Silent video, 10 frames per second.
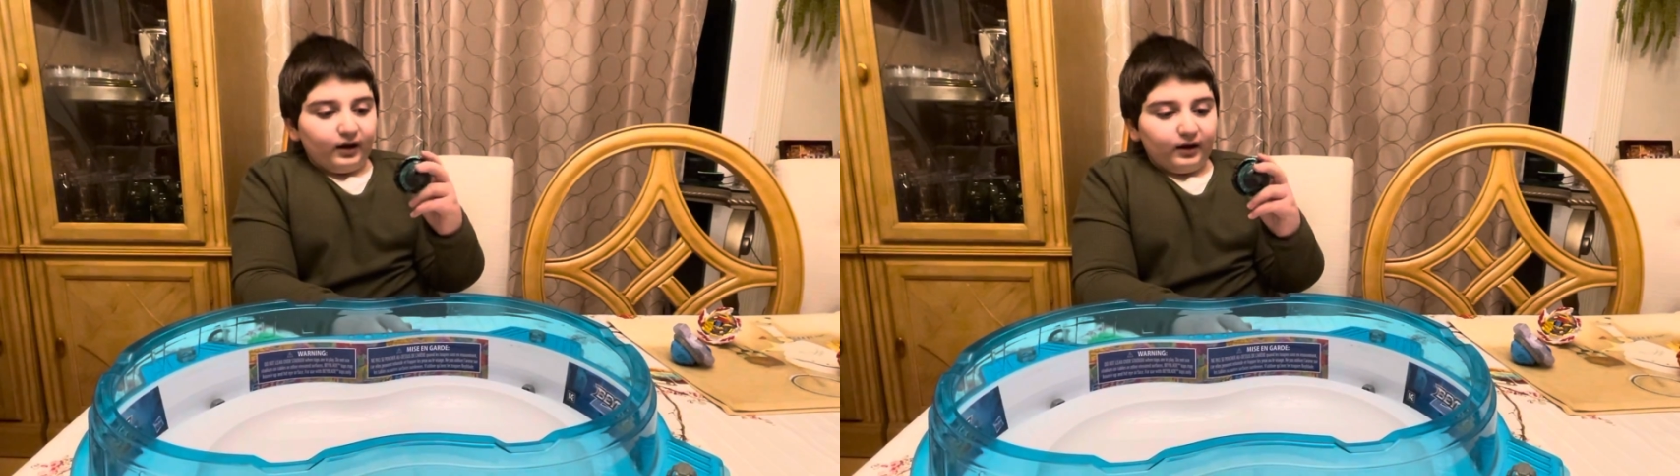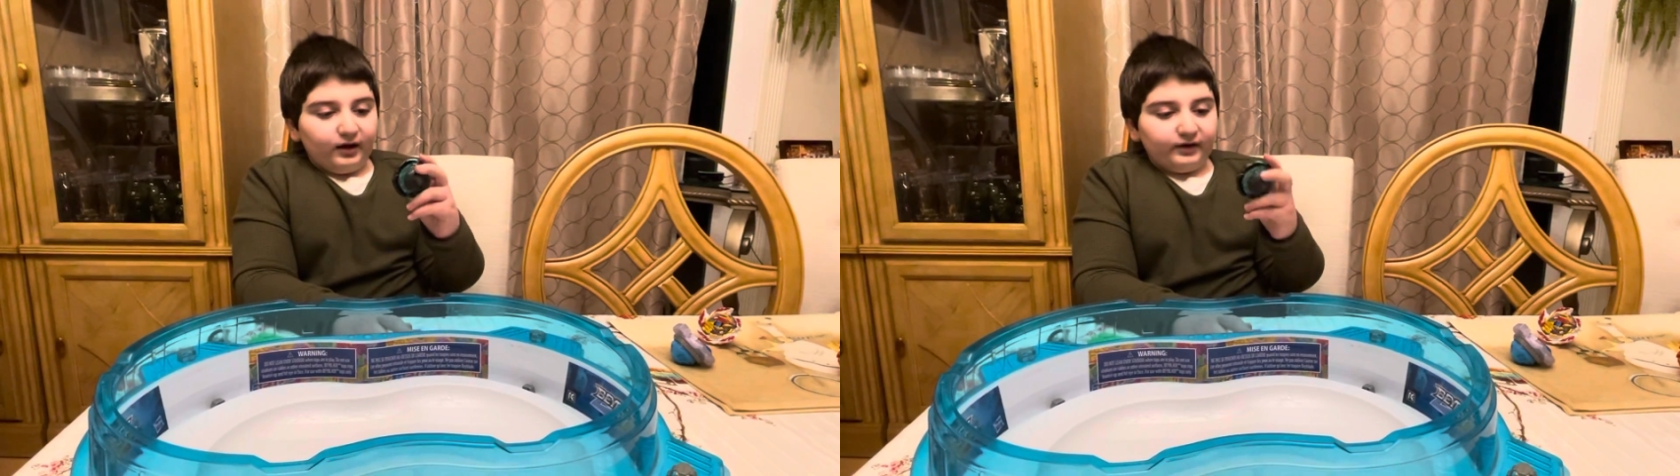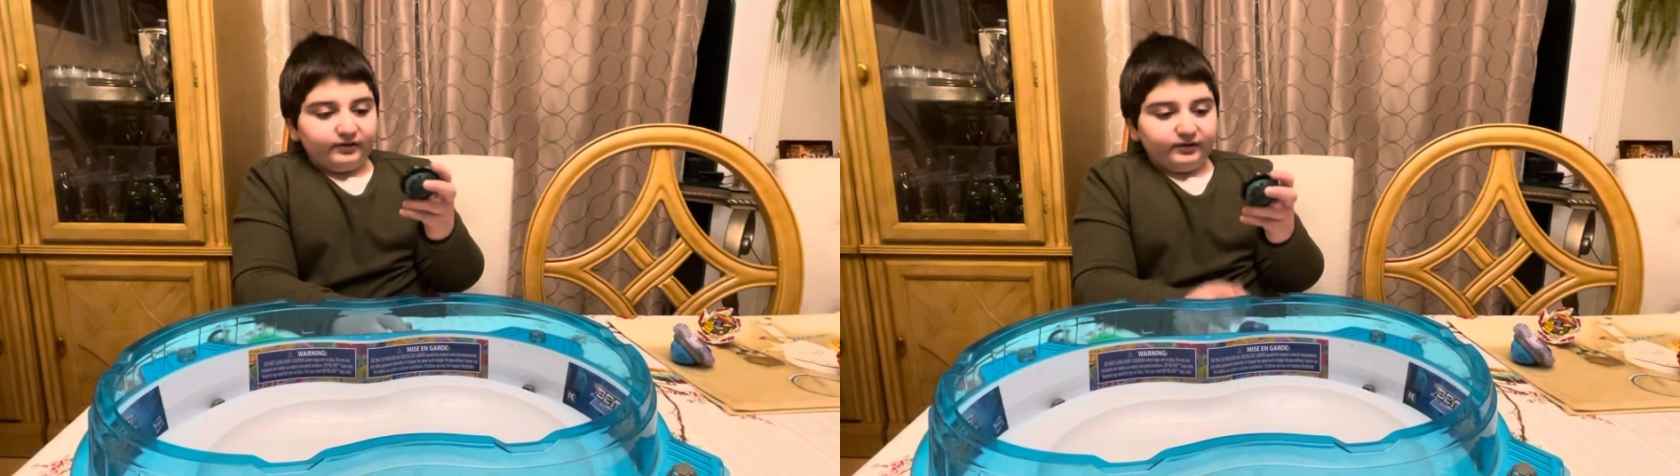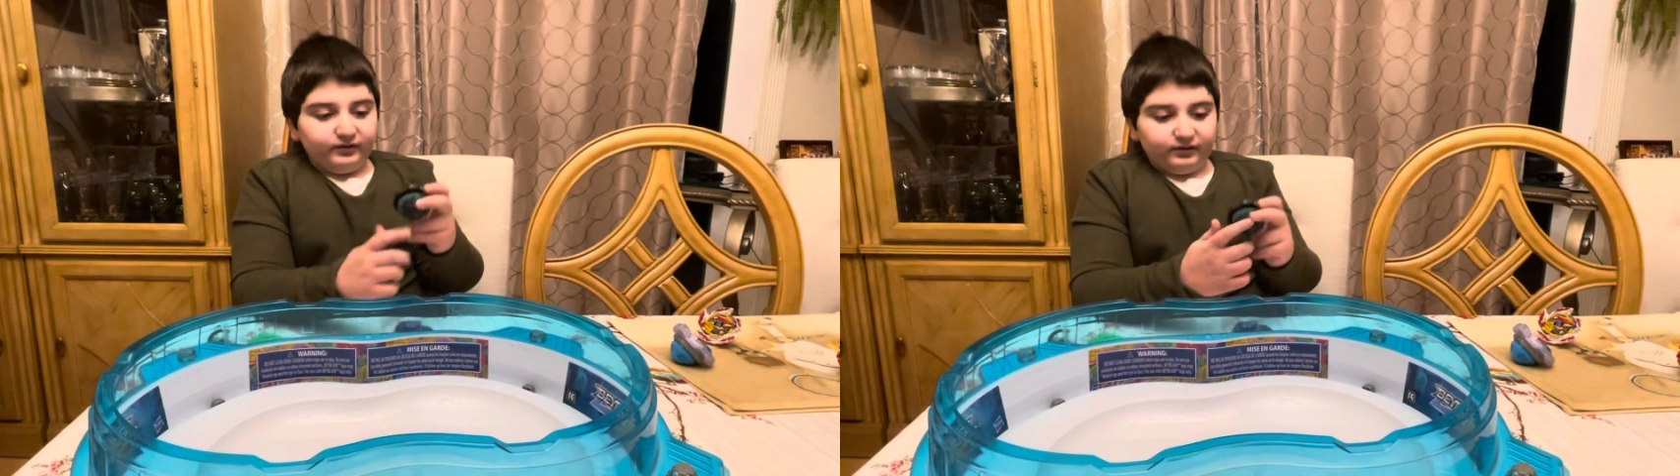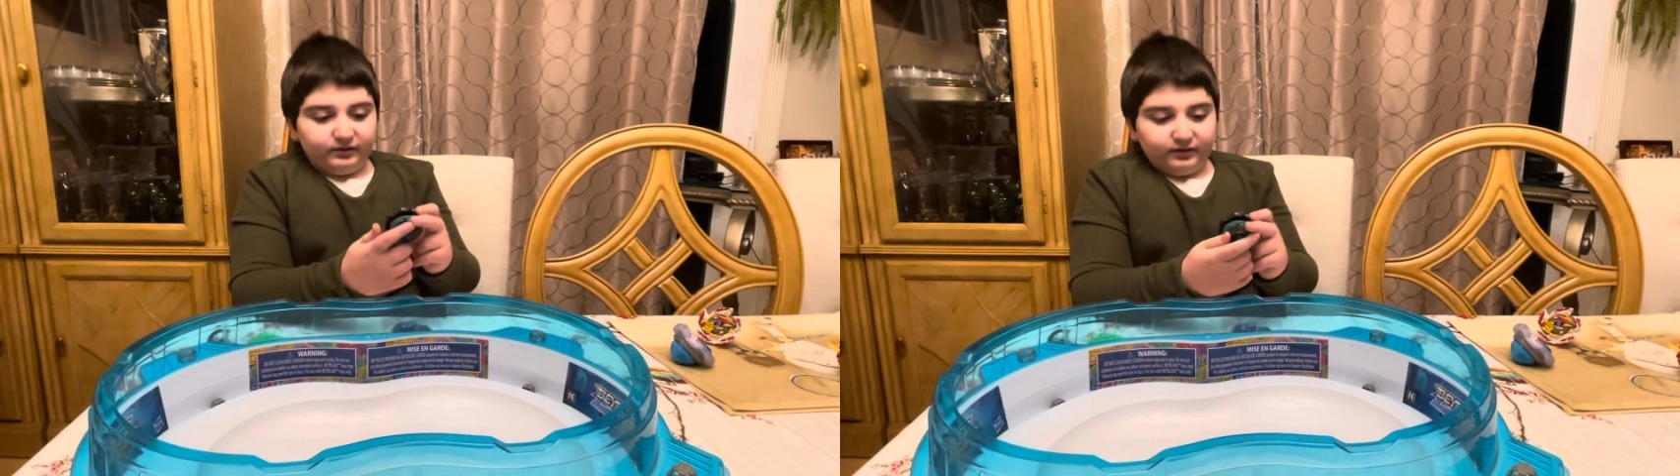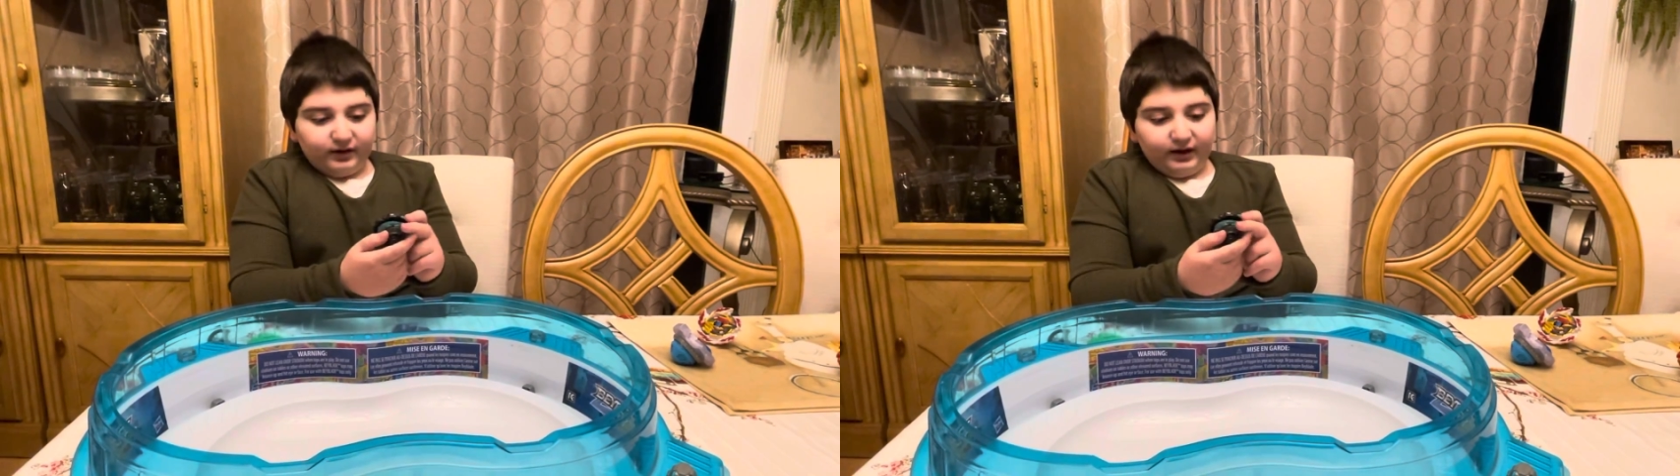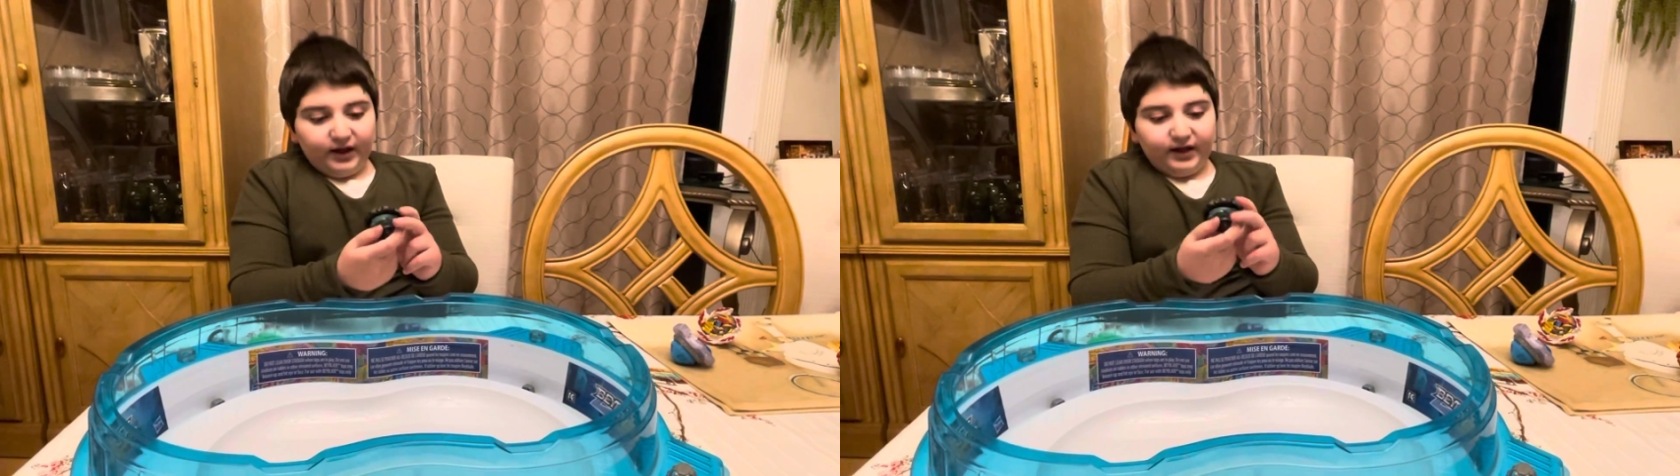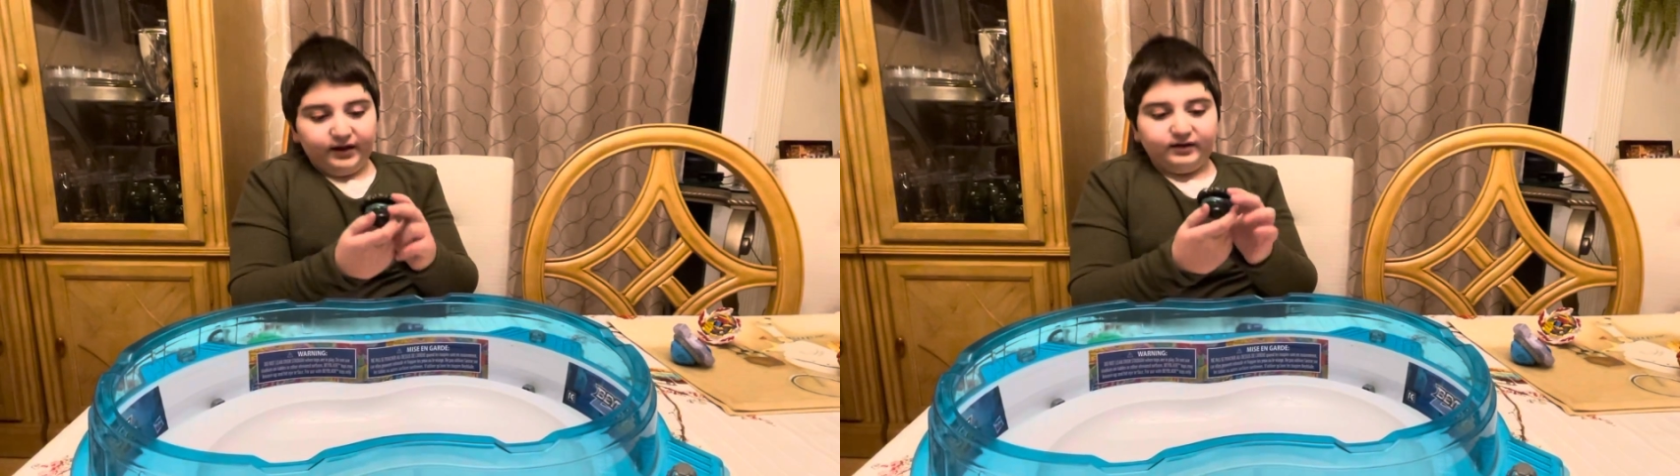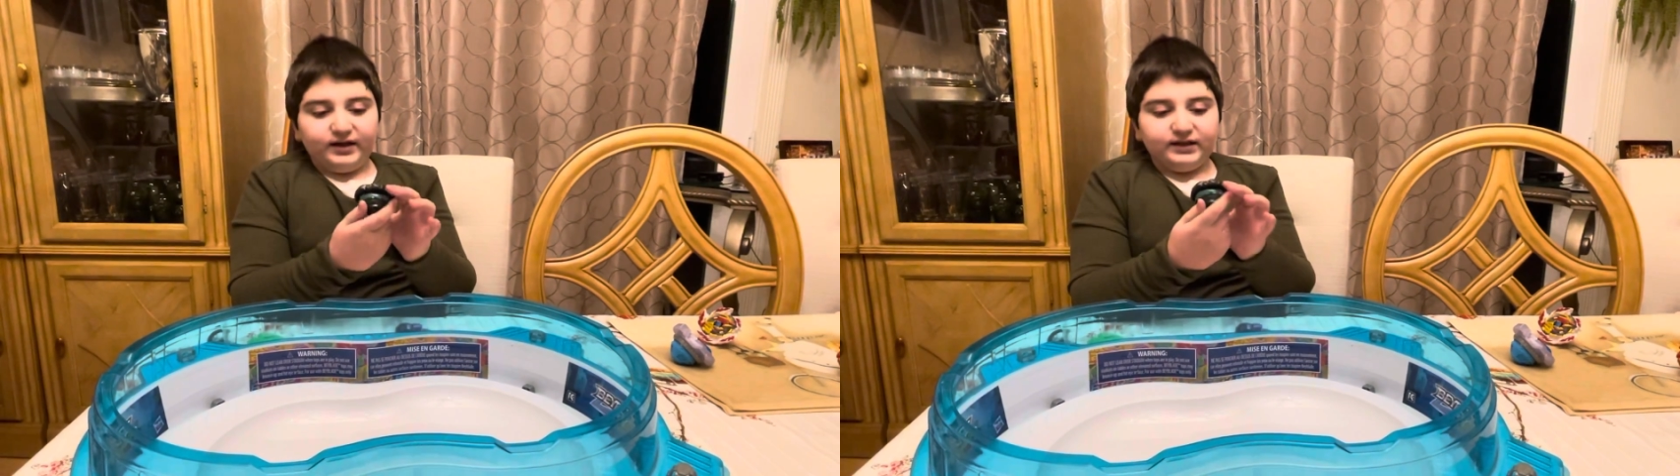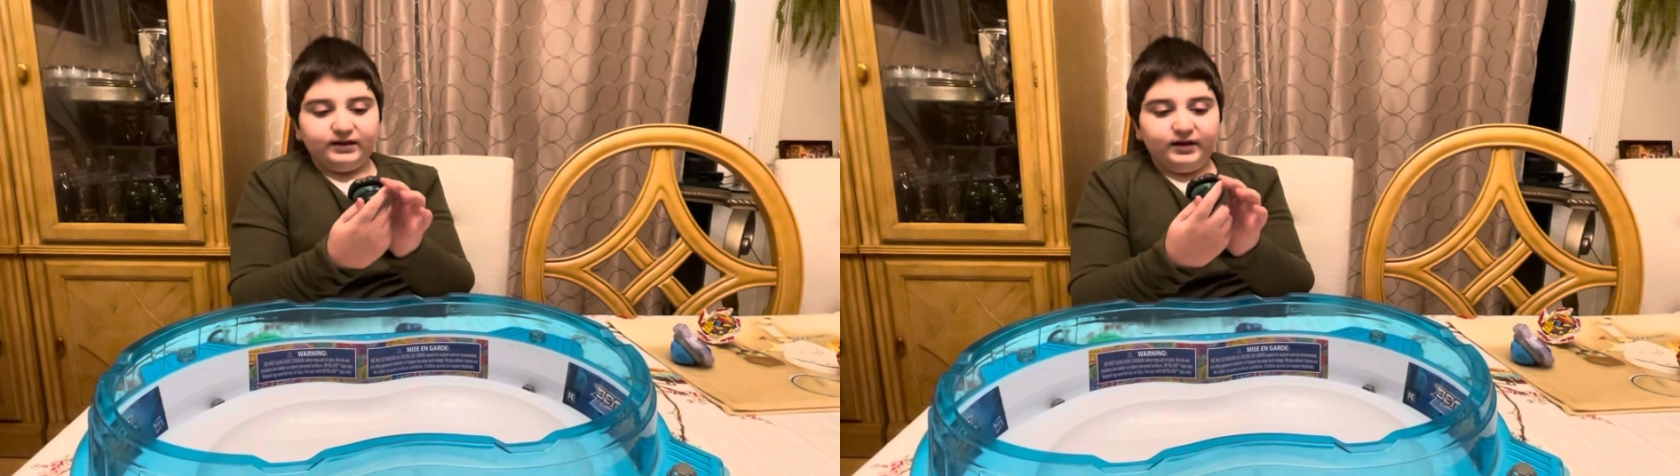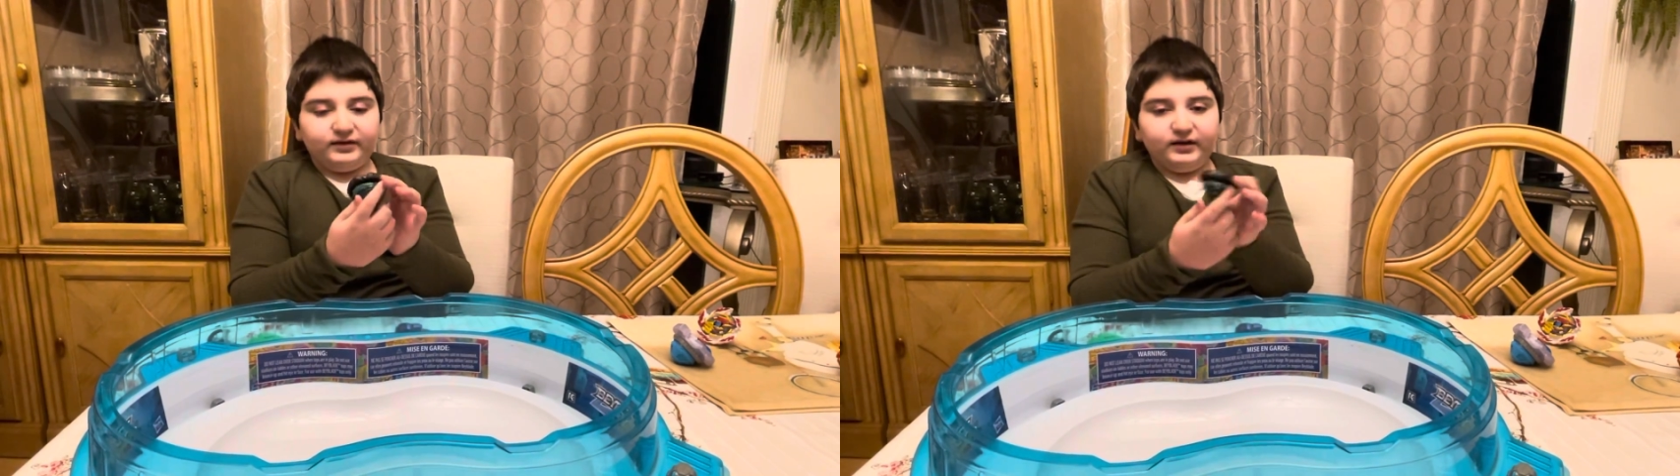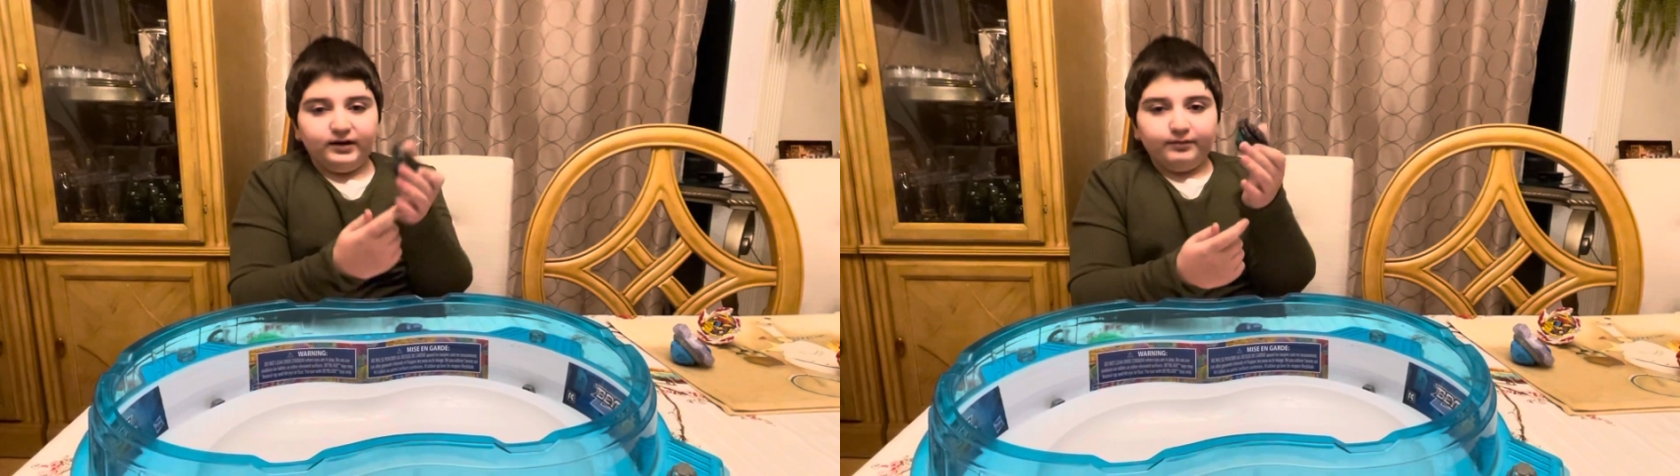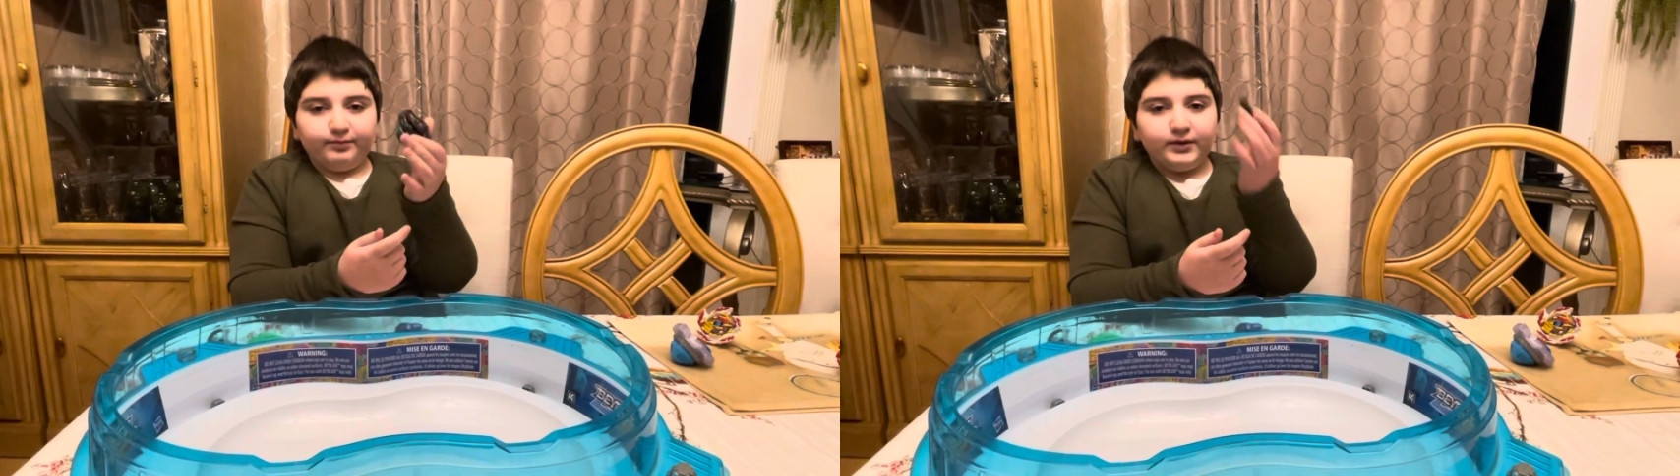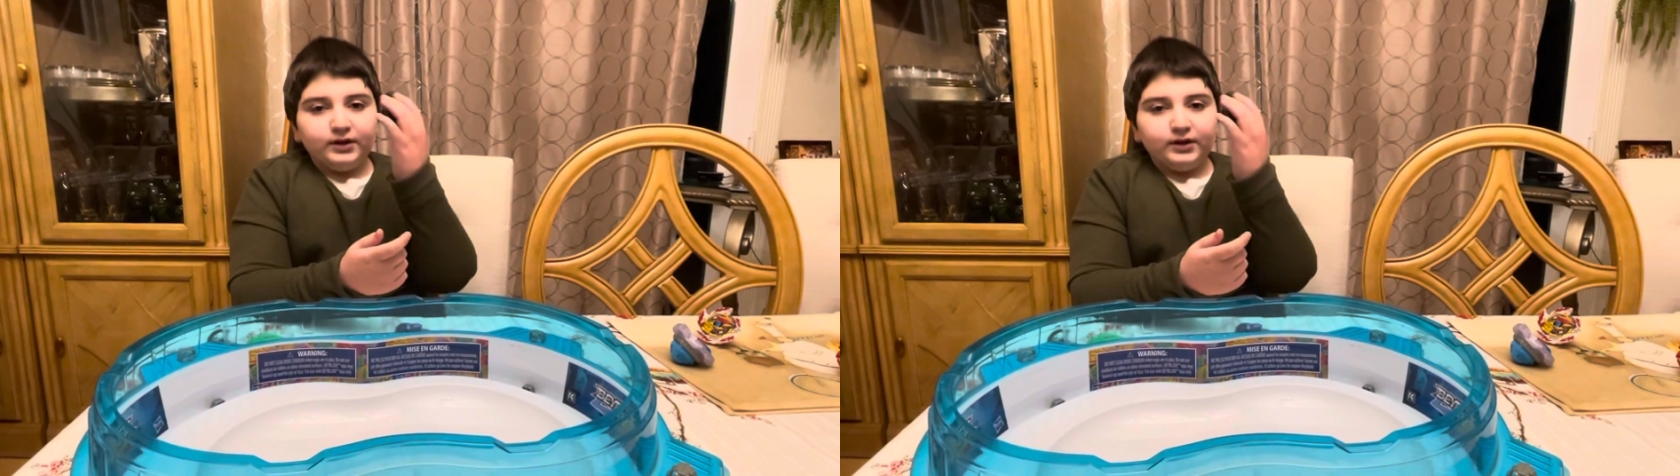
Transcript: It, it, does, it didn't